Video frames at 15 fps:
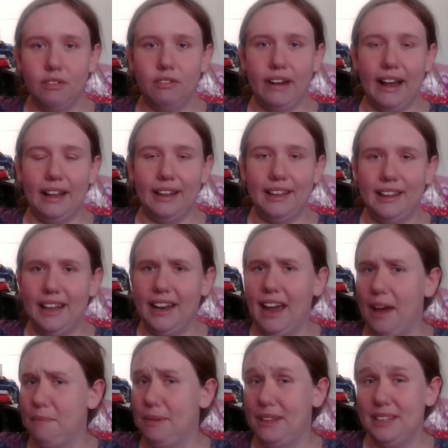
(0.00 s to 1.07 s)
rally that
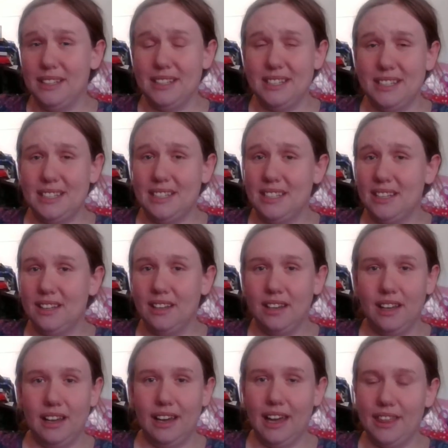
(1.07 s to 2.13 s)
happens,
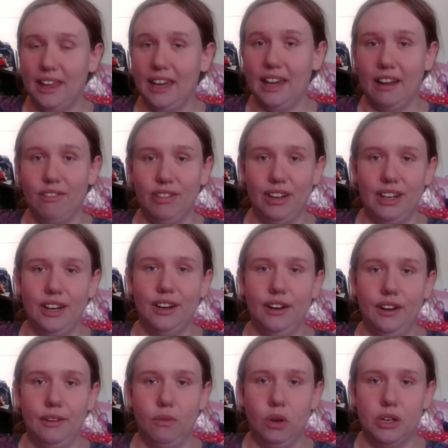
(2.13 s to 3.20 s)
I think, every
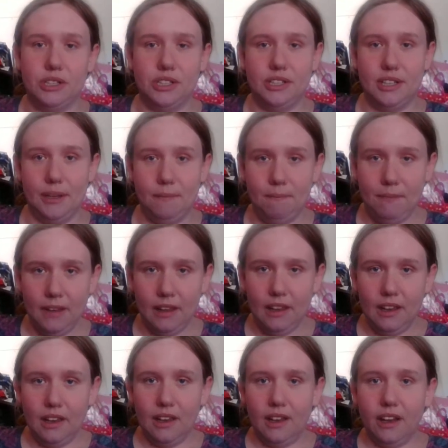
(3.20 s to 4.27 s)
year in Washington
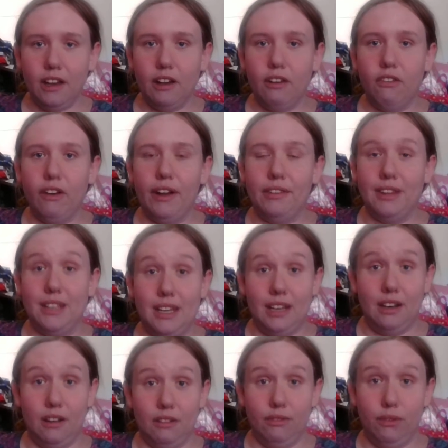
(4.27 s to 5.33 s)
around the
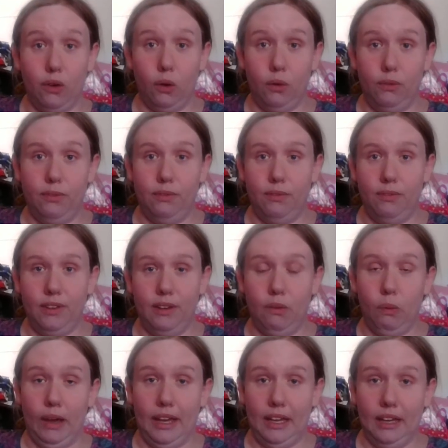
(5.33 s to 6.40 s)
date of Roe
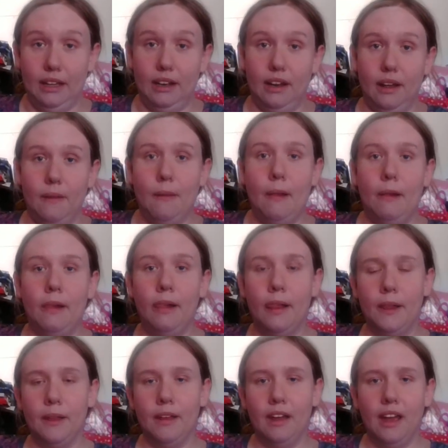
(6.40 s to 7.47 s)
v. Wade.
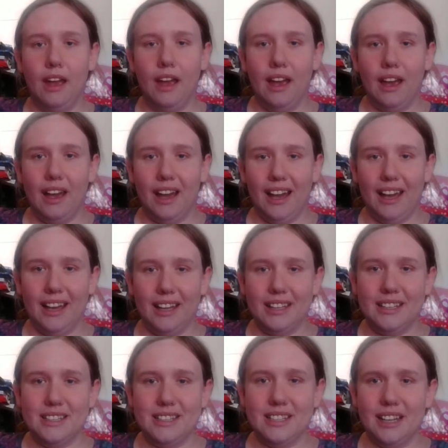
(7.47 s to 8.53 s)

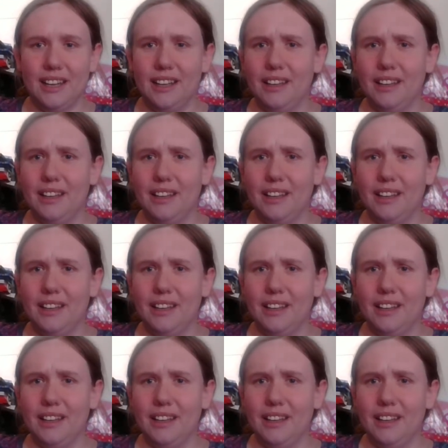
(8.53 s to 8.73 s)
And